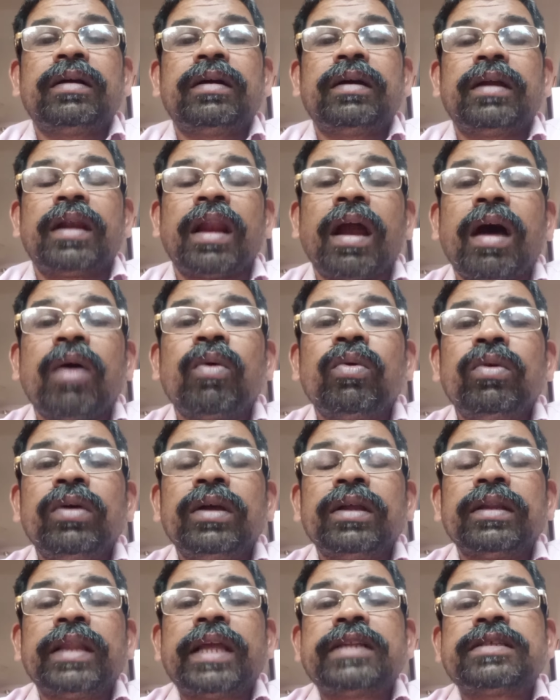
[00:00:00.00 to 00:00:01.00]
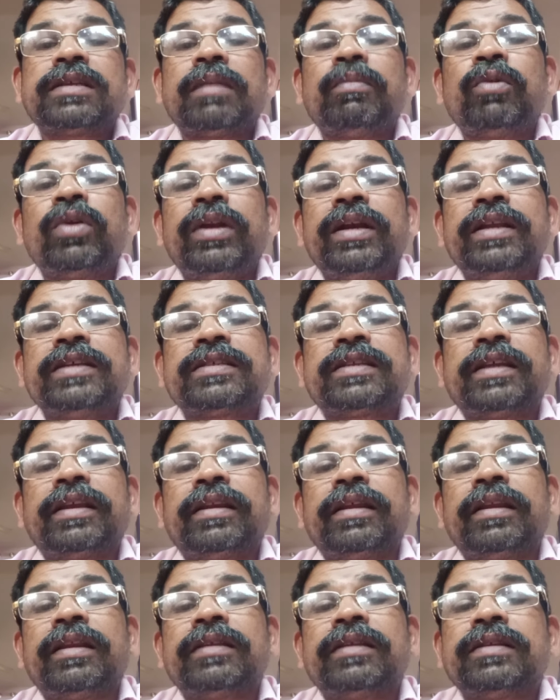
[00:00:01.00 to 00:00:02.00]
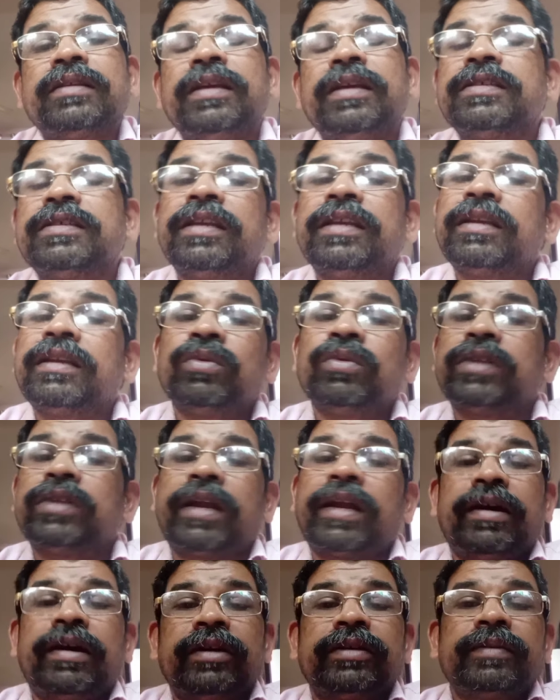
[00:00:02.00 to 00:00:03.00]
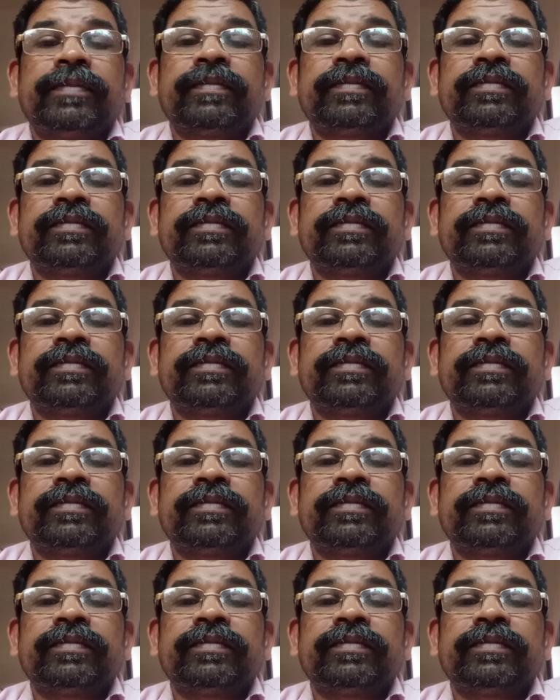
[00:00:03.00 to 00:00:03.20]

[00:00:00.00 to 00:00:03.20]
now that Chamoli district is in Uttarakhand.